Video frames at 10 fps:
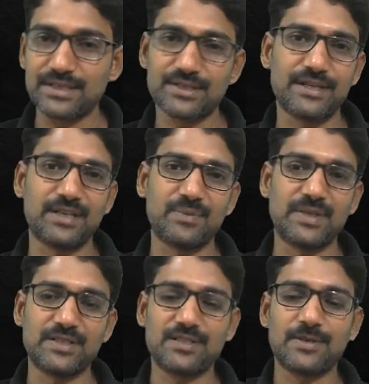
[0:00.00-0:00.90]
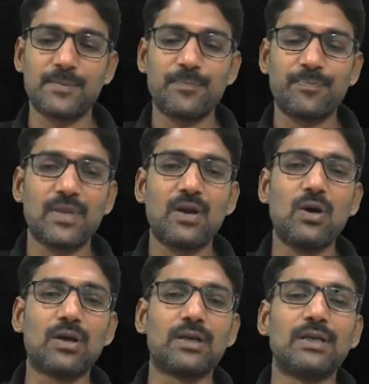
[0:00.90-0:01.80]
statements
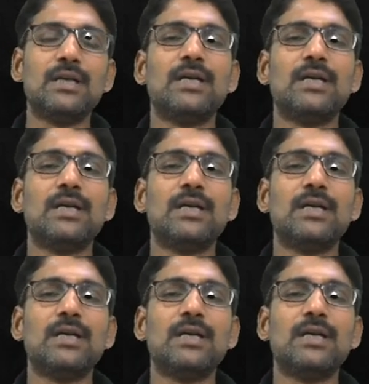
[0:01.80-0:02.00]
or